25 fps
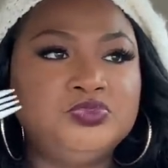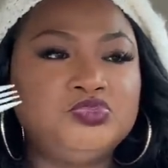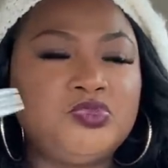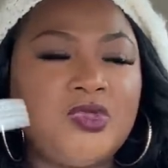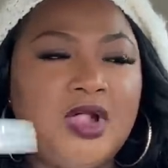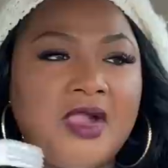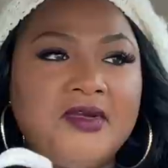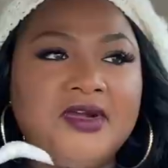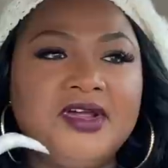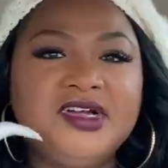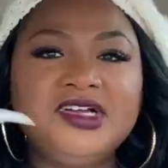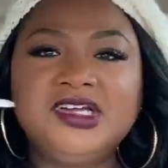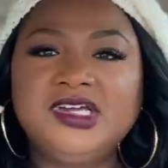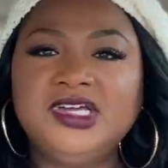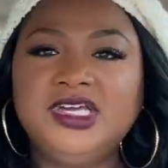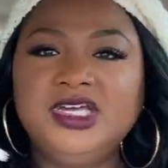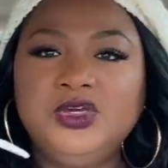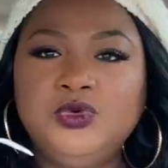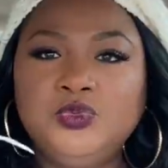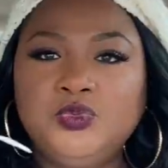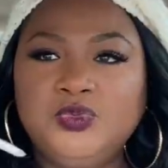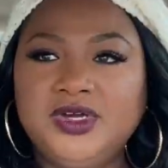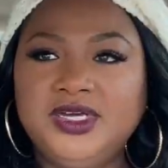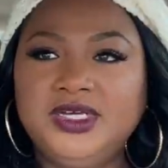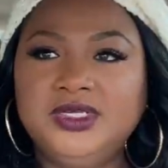And I
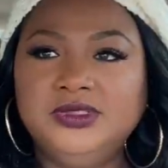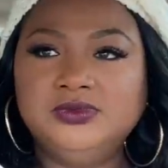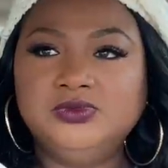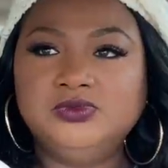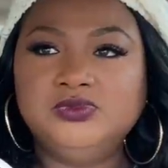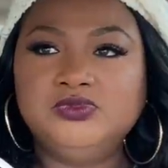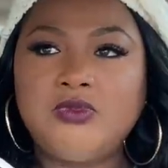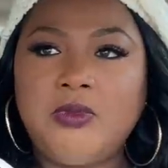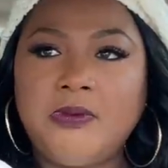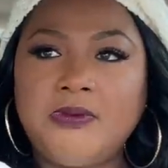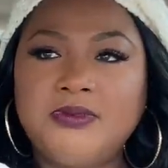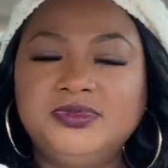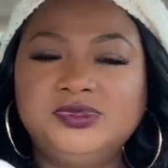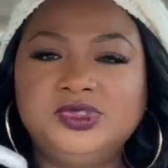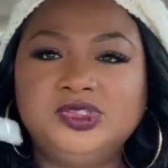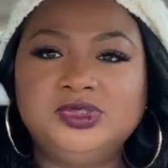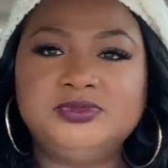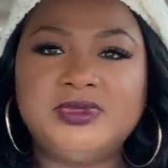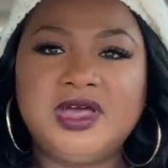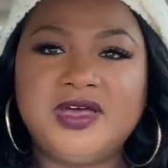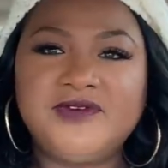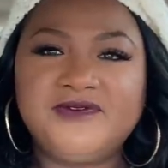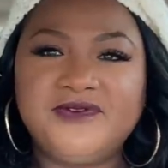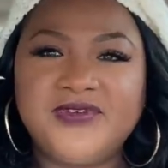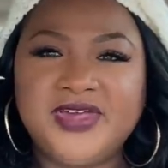gained weight in
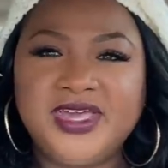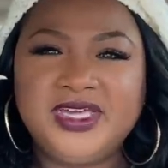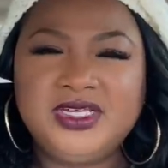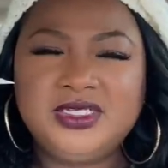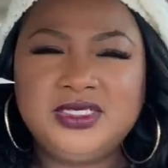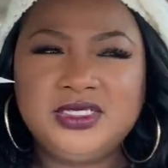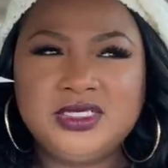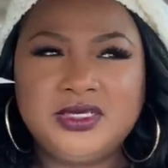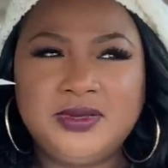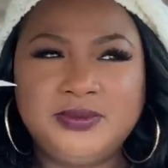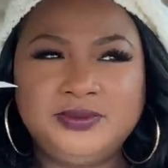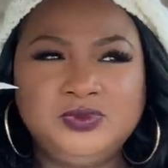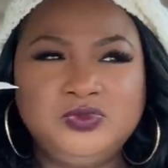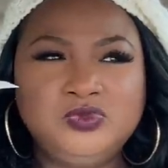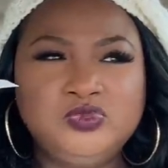my face.